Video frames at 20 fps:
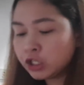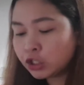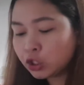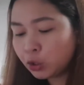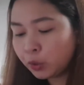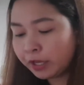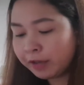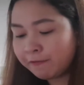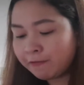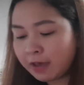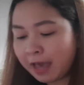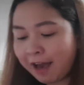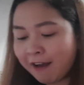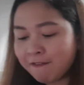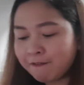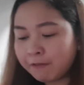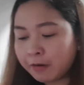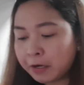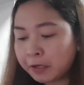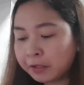So, if you
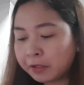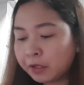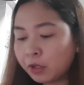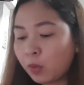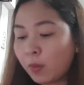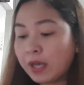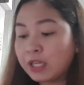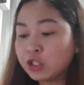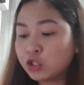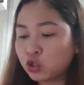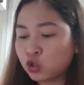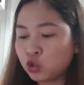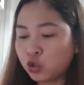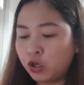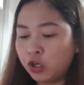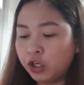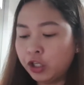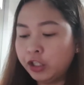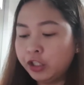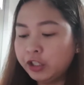have further
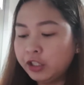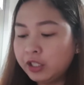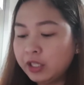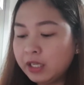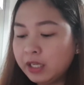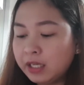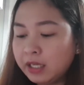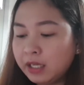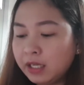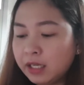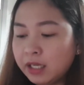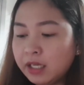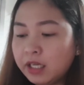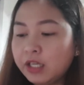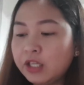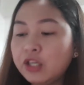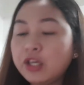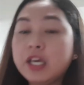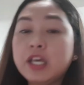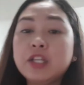question,
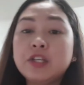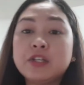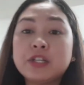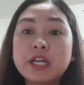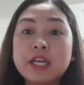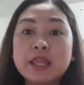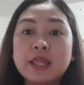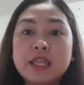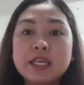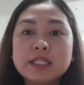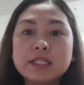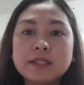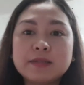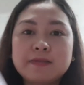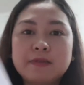you can read this